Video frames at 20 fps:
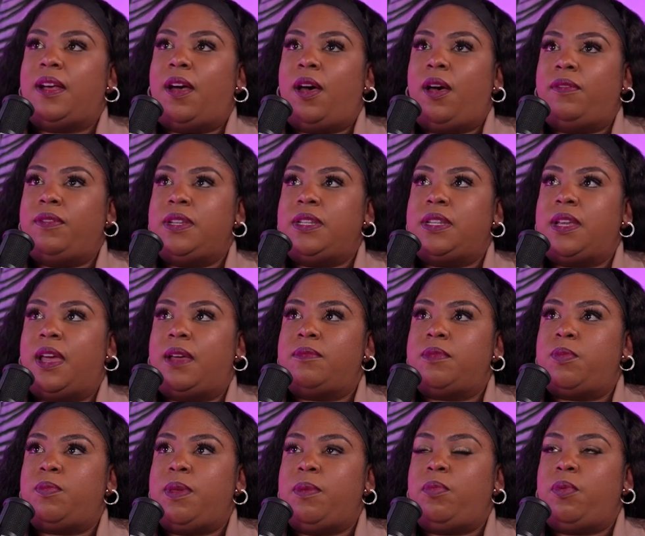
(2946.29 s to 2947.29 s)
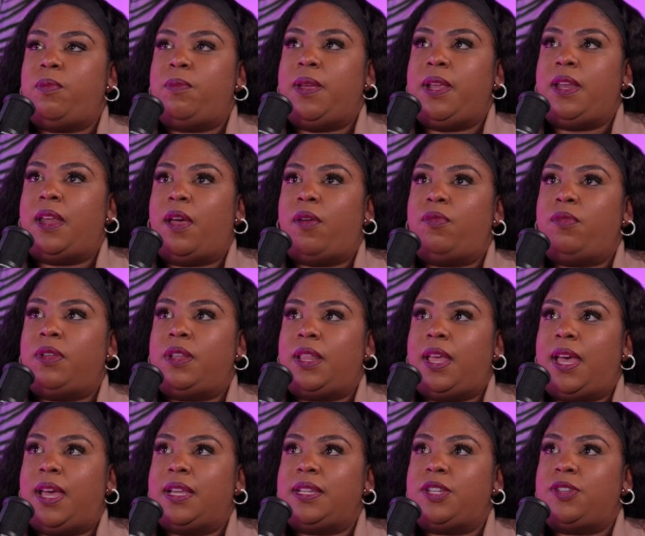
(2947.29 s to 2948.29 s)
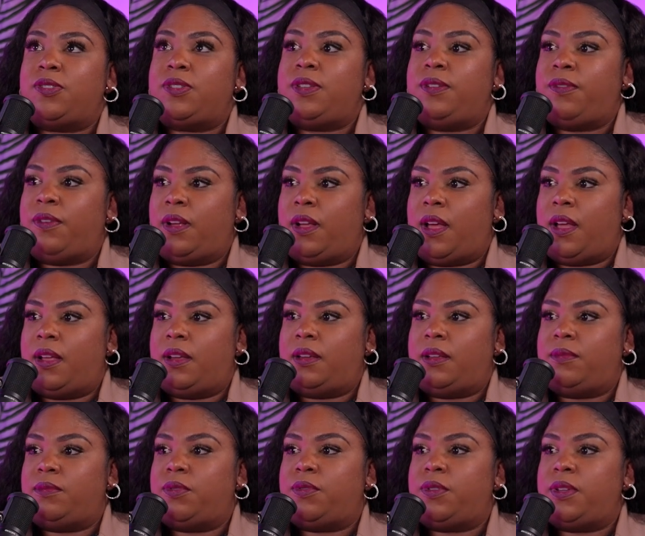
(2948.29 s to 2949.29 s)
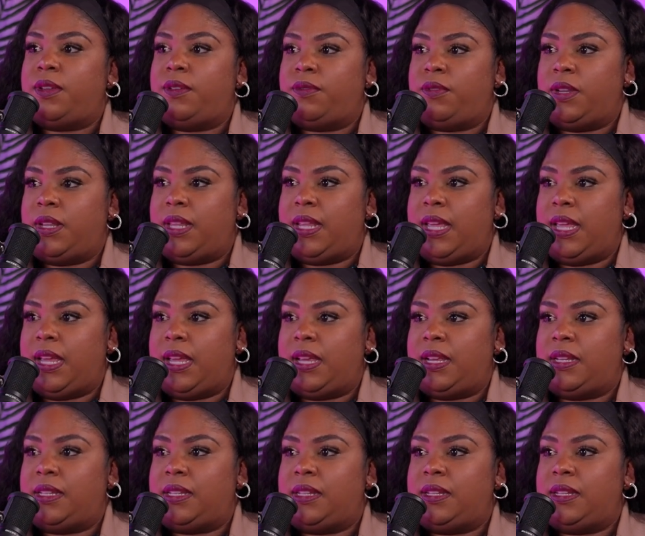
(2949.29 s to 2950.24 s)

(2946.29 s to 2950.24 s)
oftentimes people may not realize there's different condoms for different things.